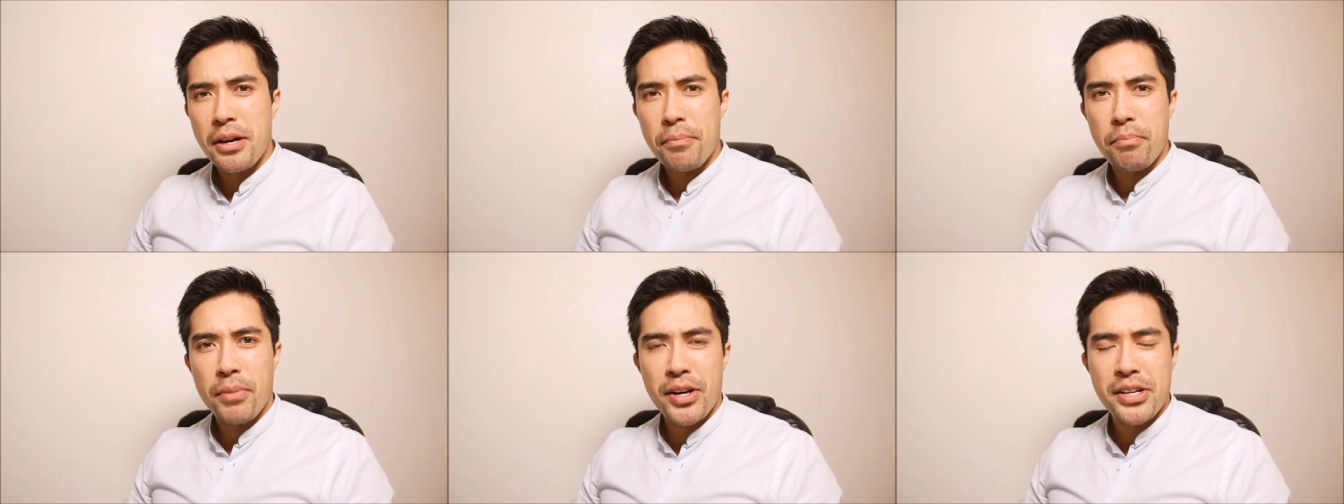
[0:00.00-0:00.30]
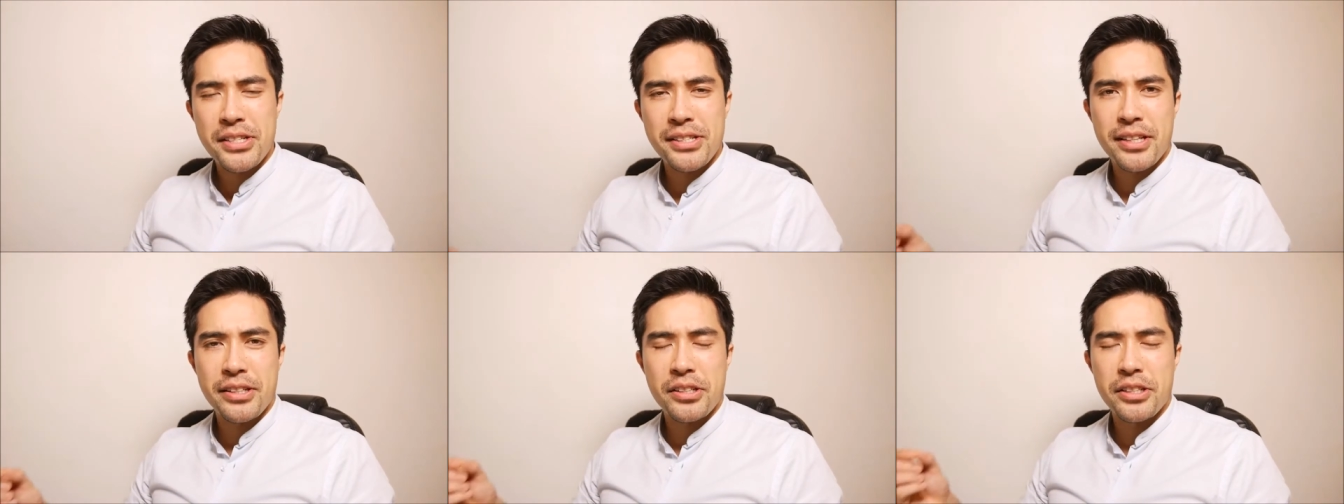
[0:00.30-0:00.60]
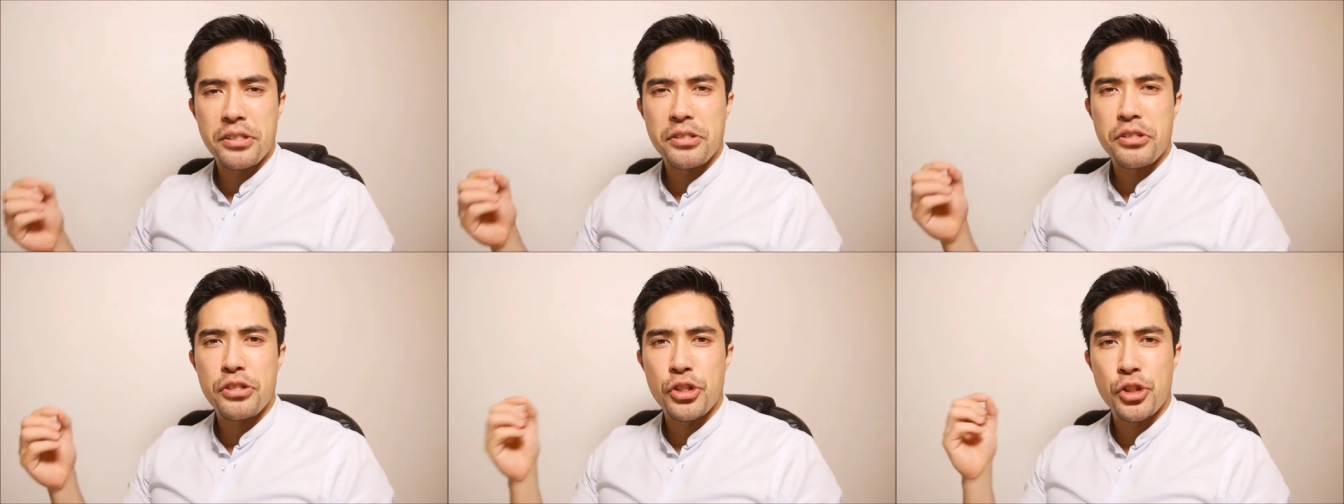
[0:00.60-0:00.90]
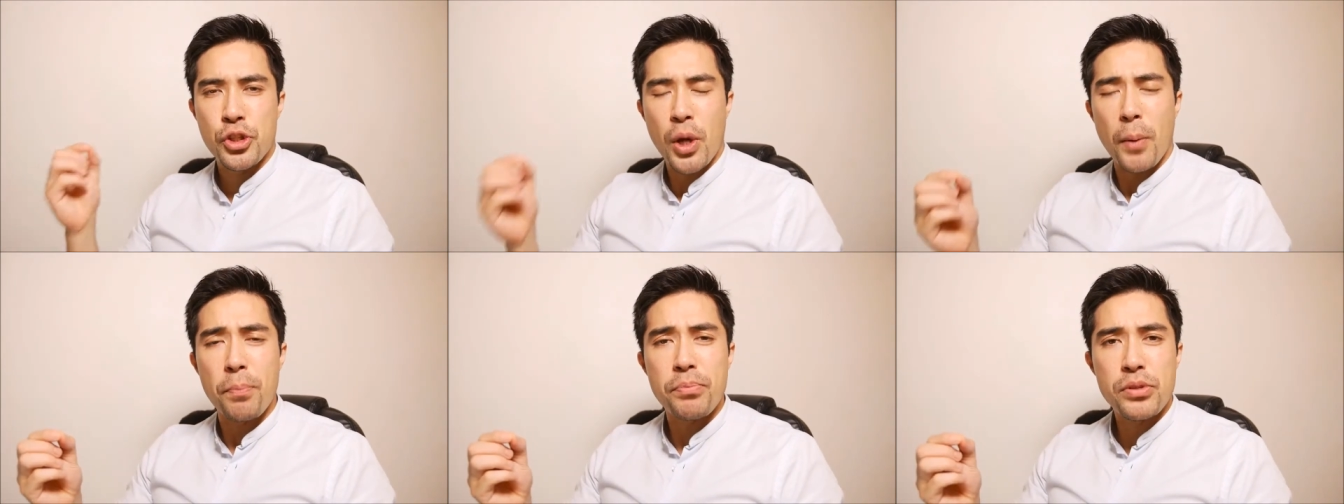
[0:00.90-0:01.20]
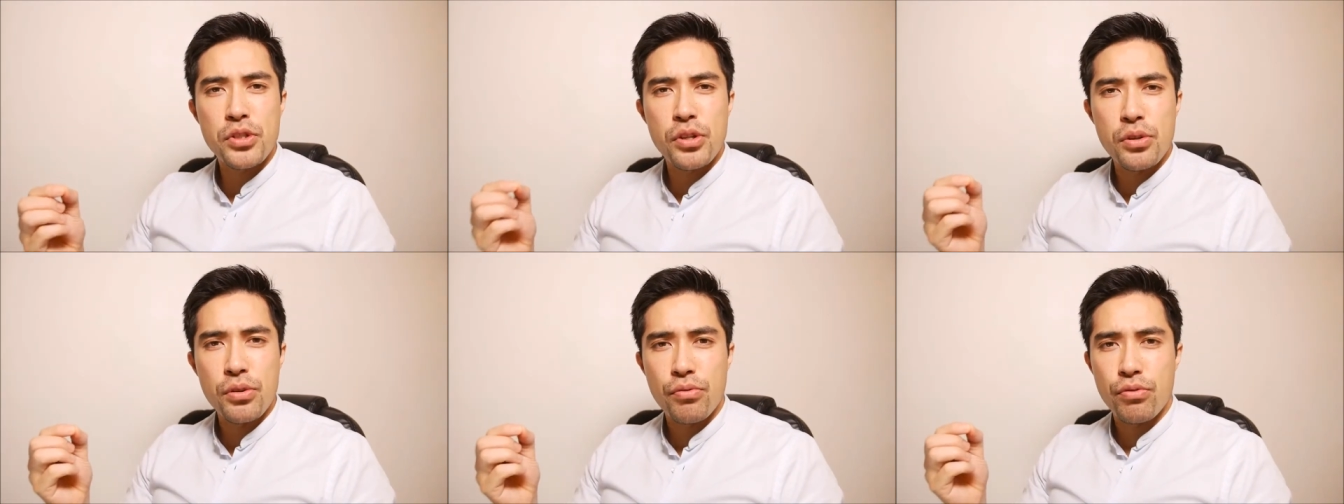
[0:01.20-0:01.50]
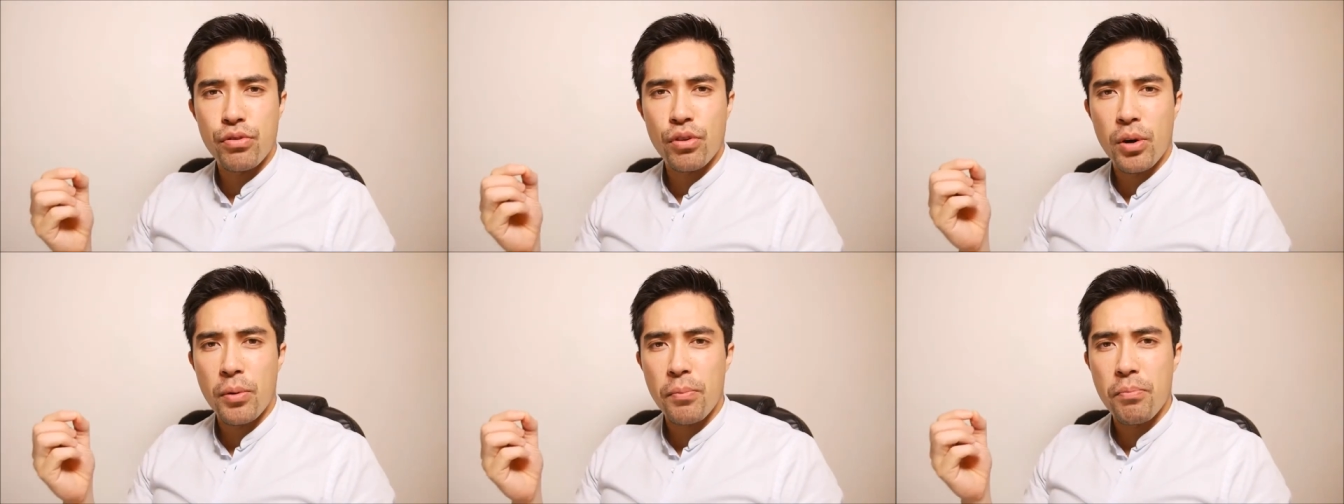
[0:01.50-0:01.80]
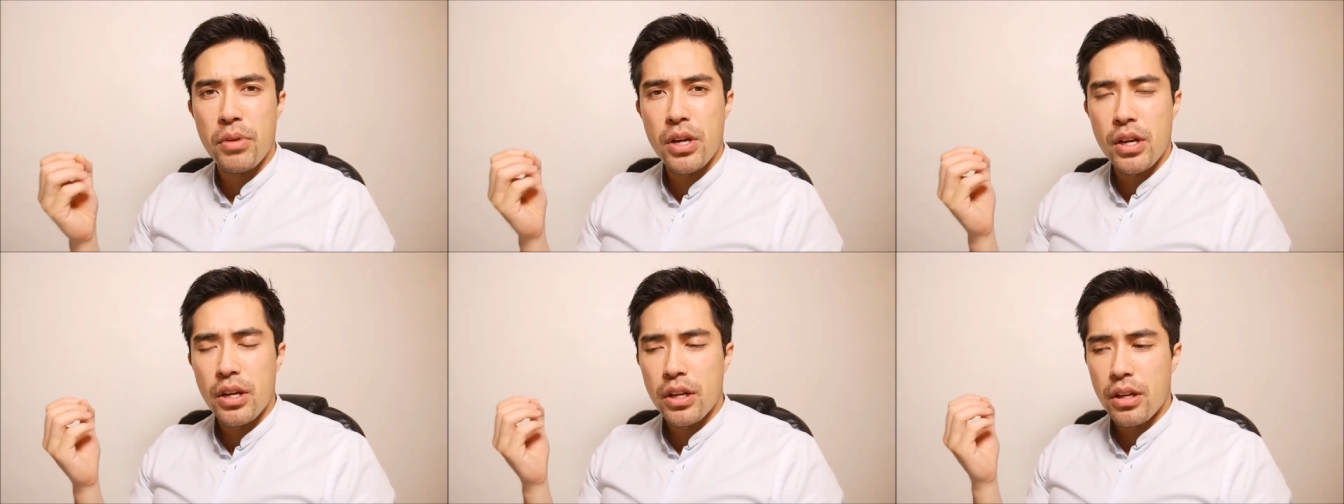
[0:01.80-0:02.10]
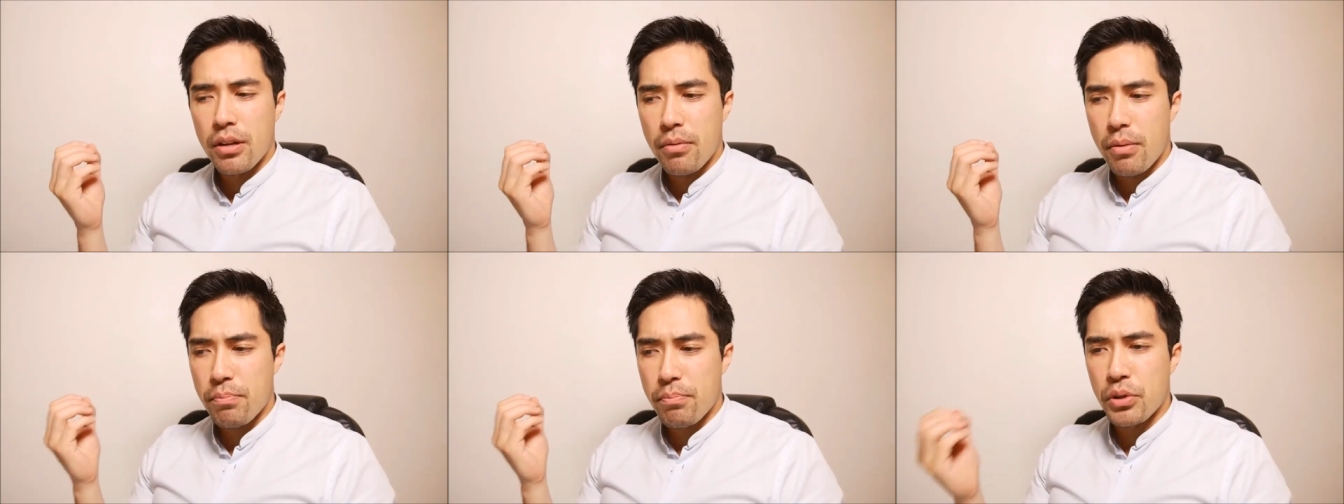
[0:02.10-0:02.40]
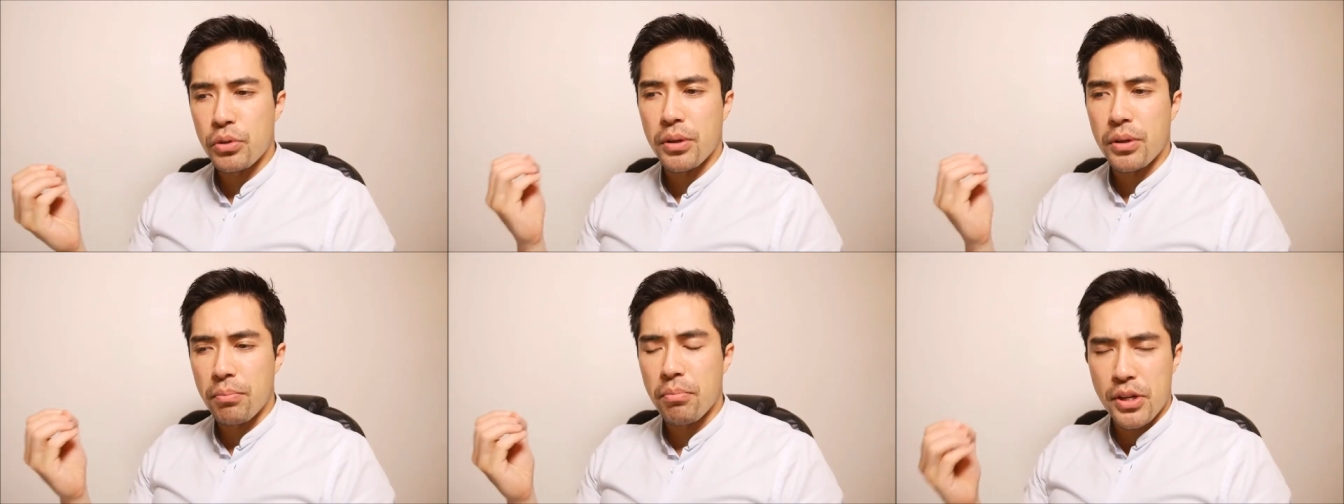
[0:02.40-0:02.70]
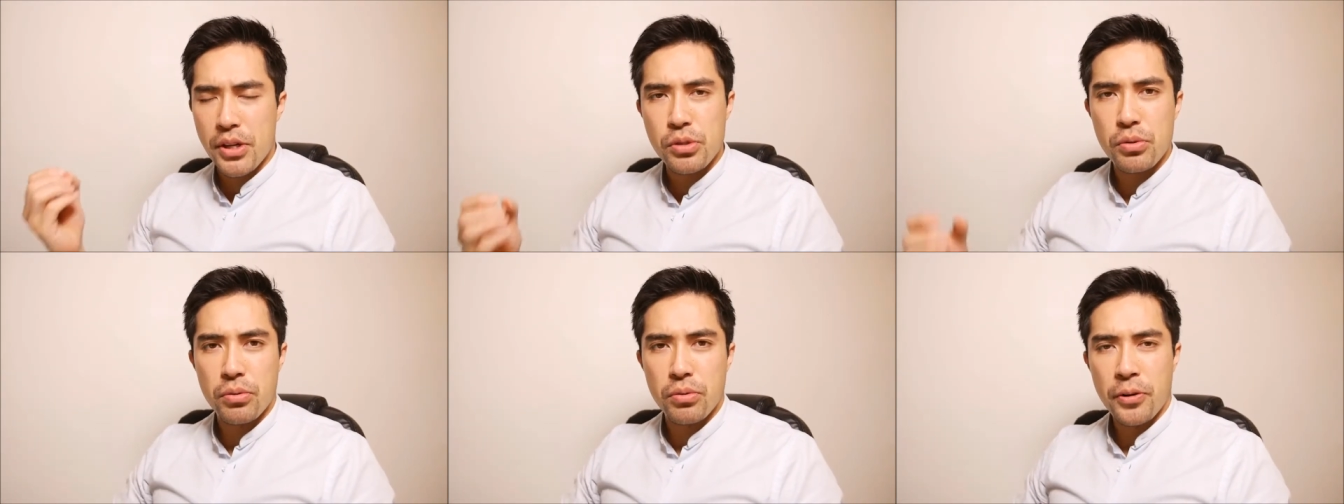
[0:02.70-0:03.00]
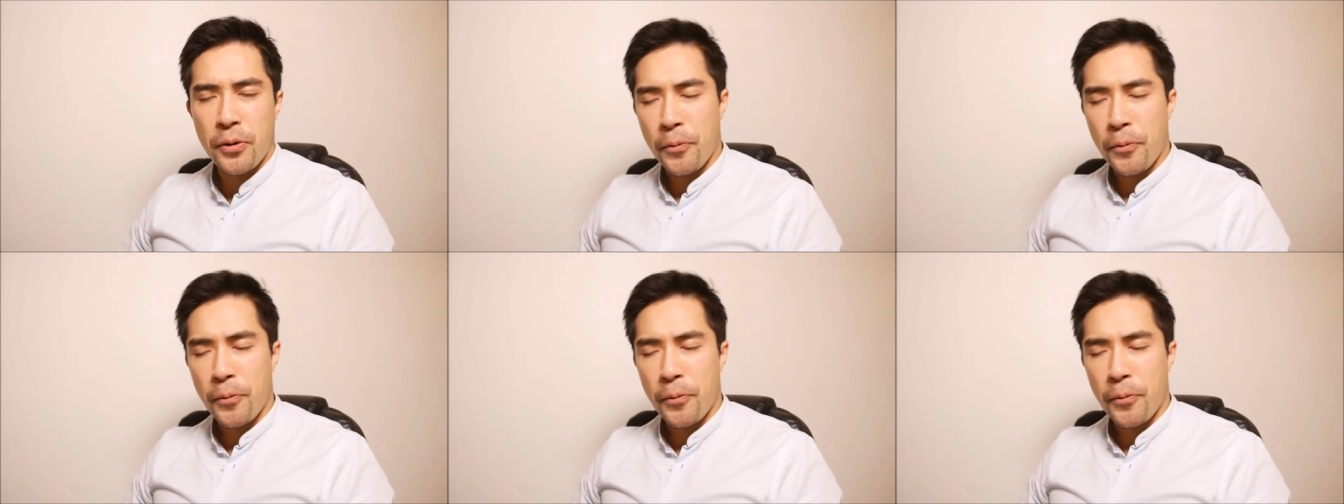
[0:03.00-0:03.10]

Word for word: myostatin stops you from building muscle